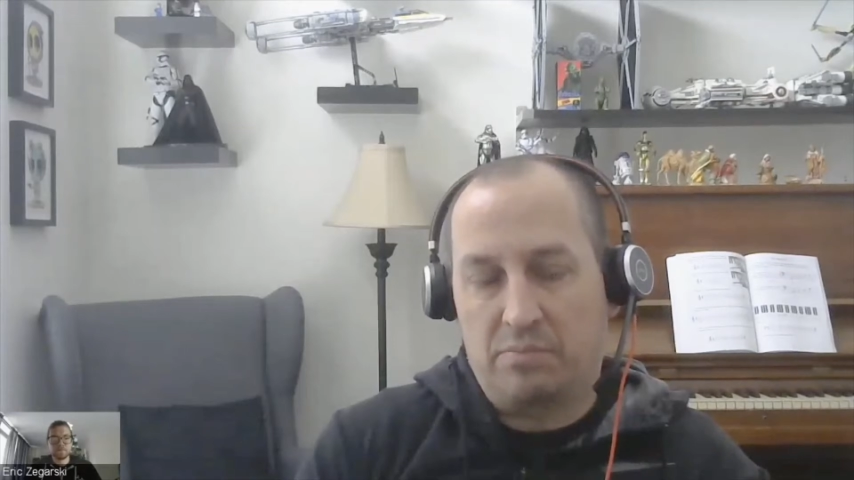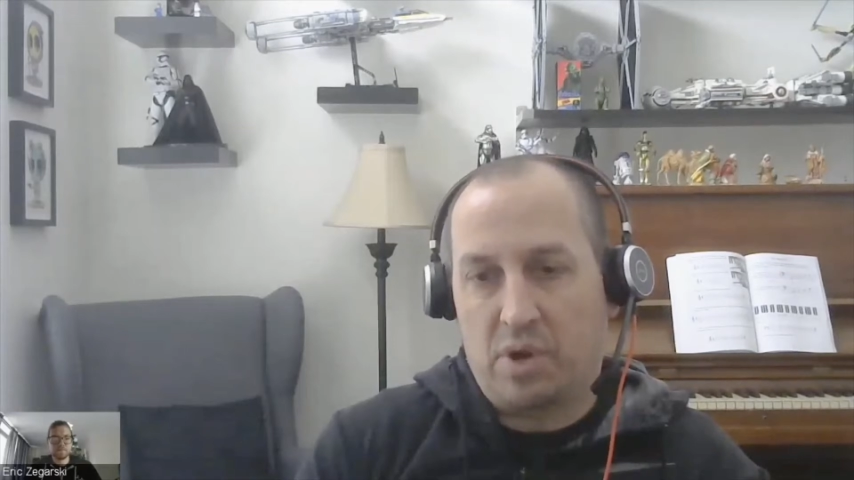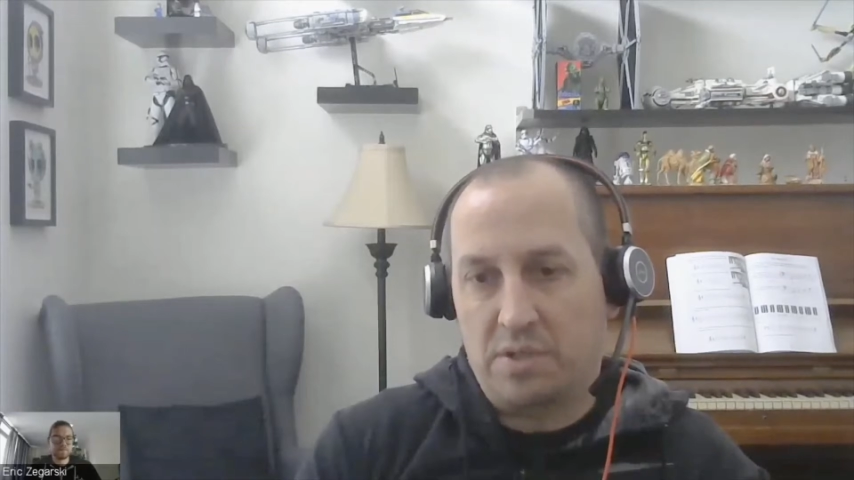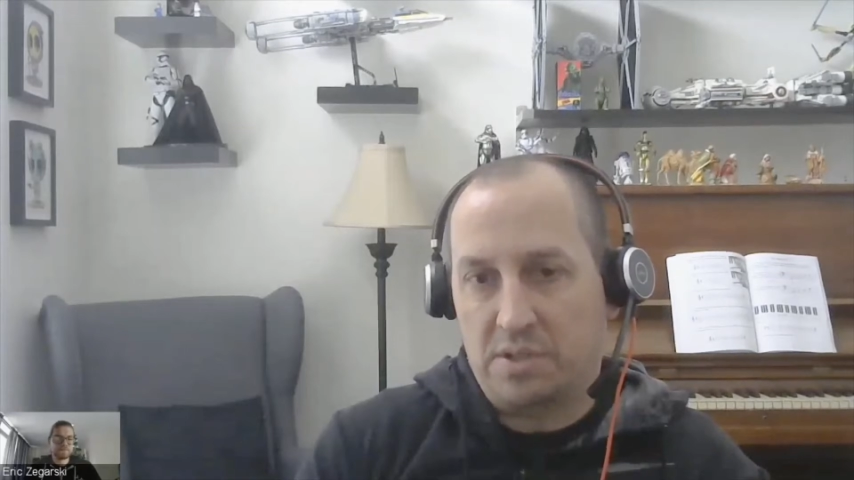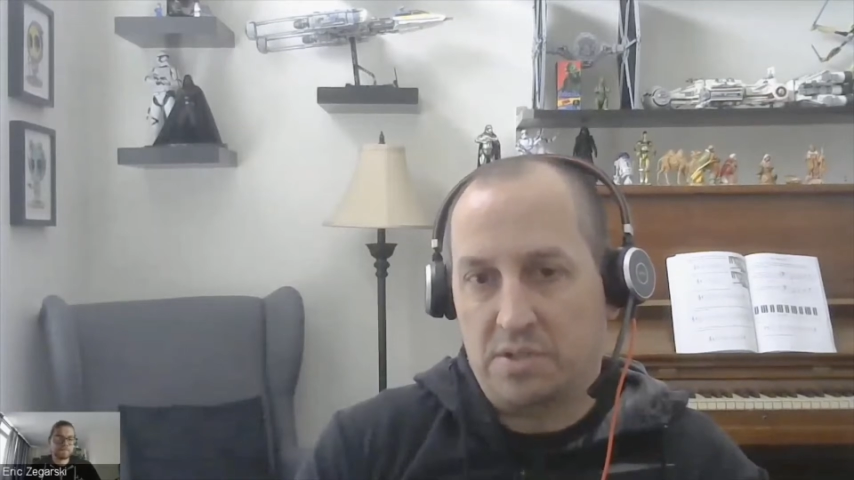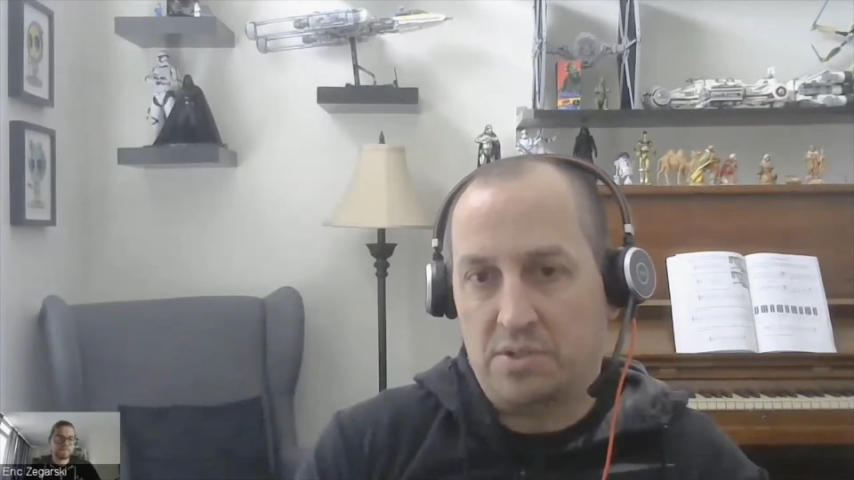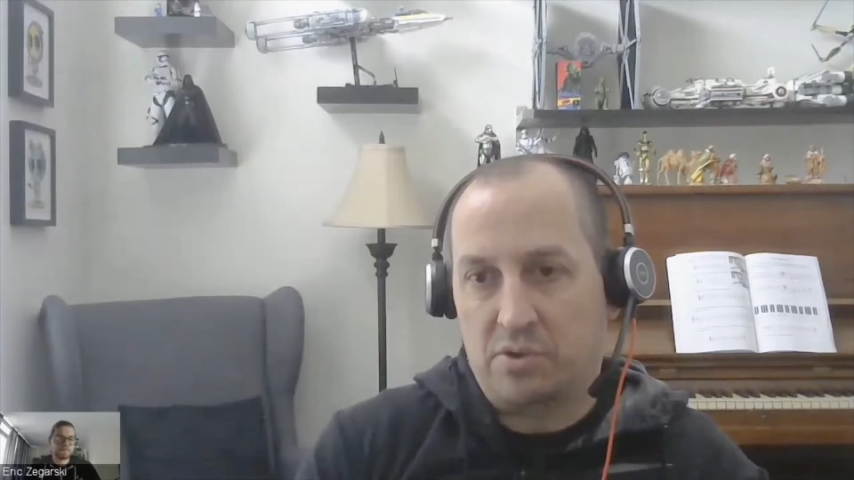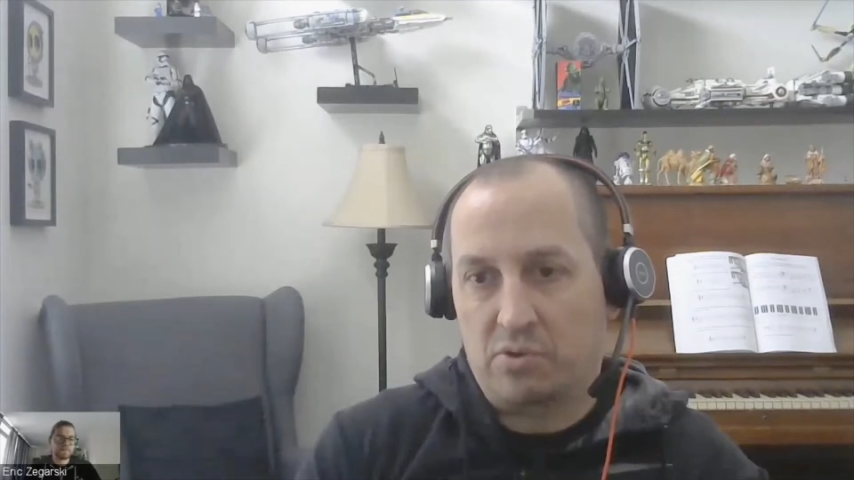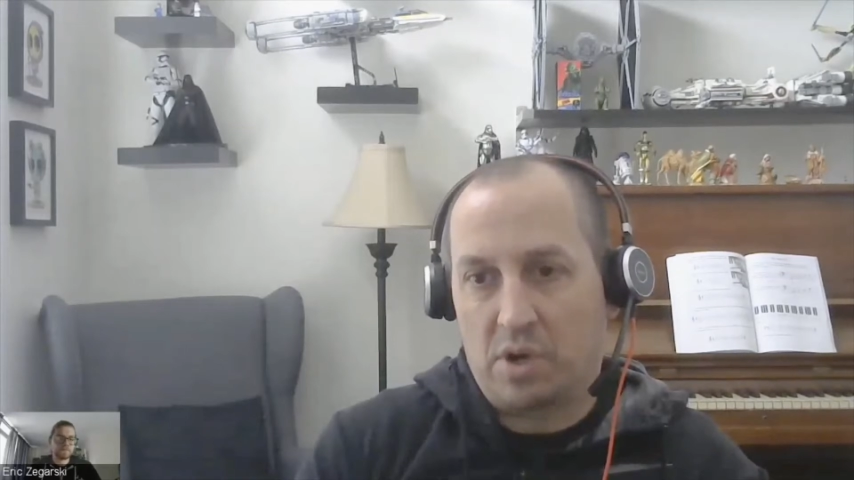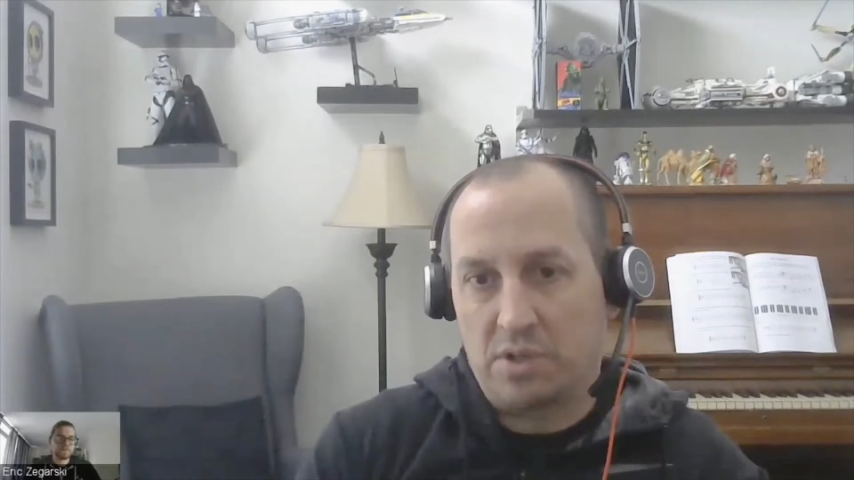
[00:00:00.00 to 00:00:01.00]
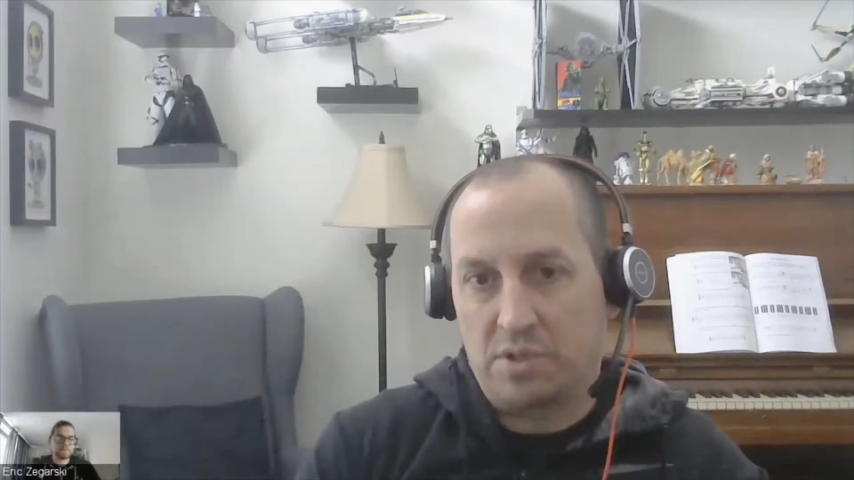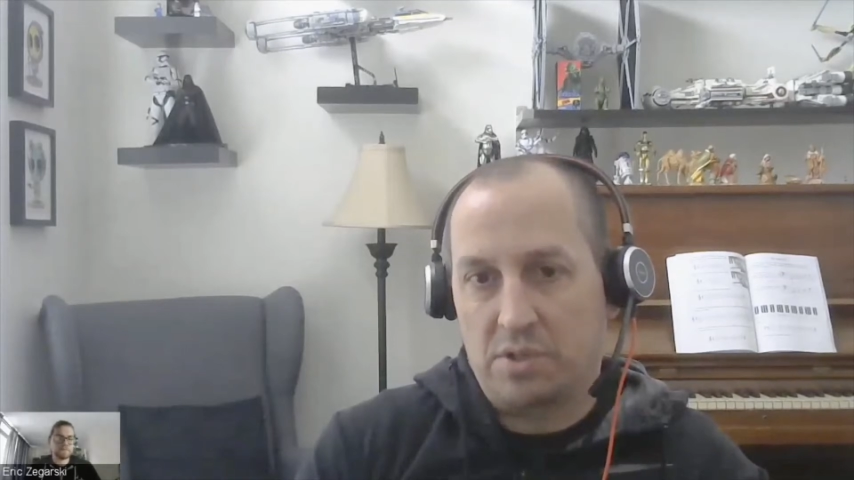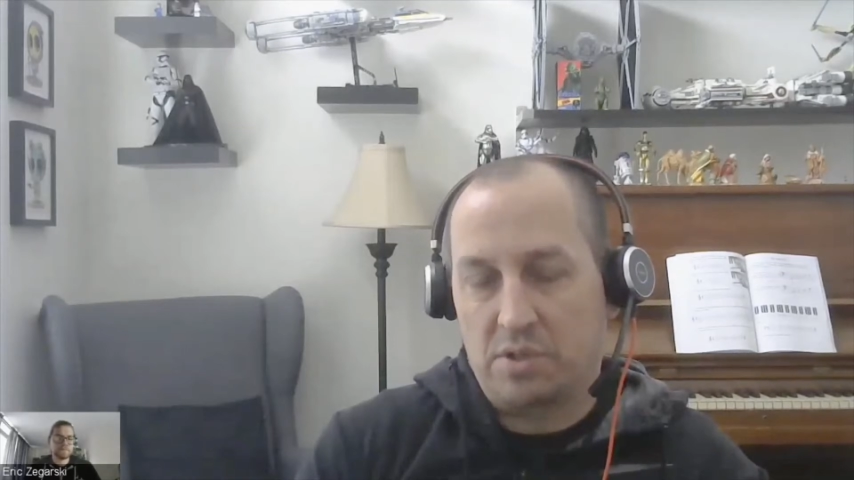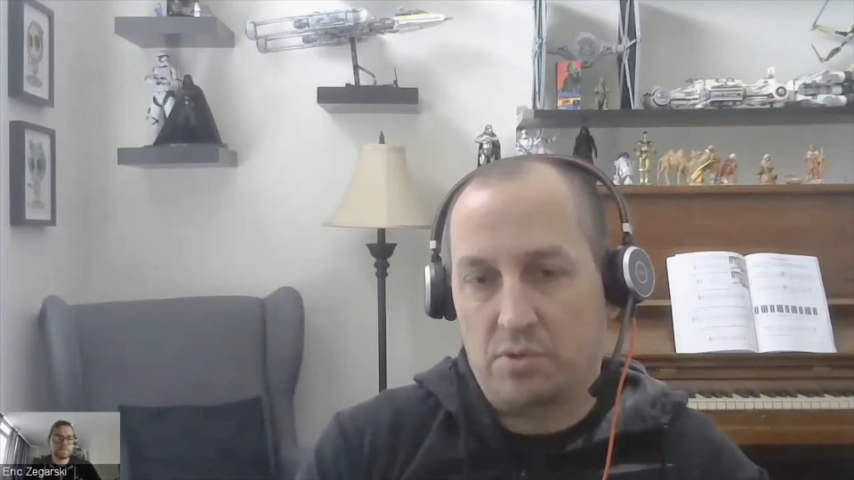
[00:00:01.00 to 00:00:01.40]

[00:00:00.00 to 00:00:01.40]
processes across